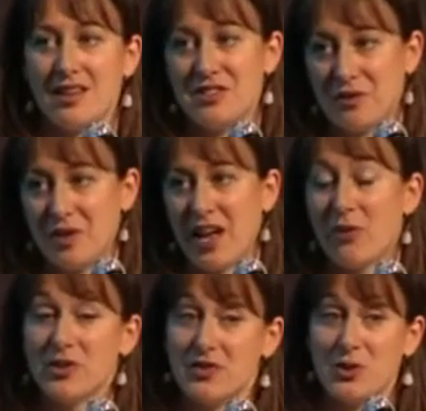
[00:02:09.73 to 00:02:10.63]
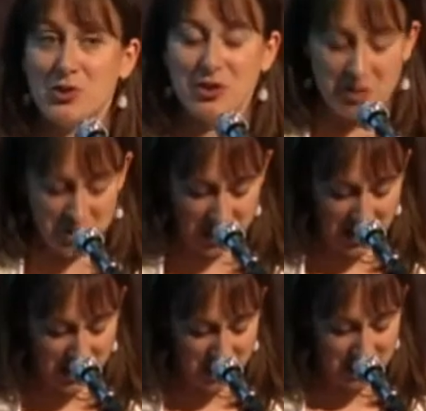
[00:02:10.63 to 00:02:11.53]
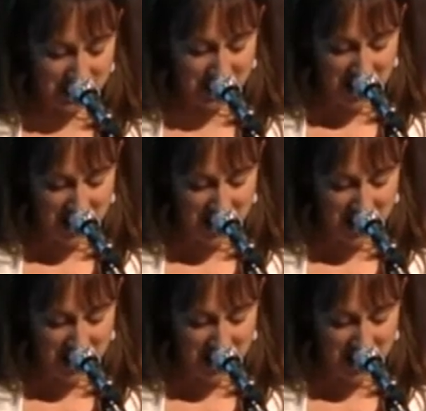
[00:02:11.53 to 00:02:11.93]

interviewed at was Fusion Communications.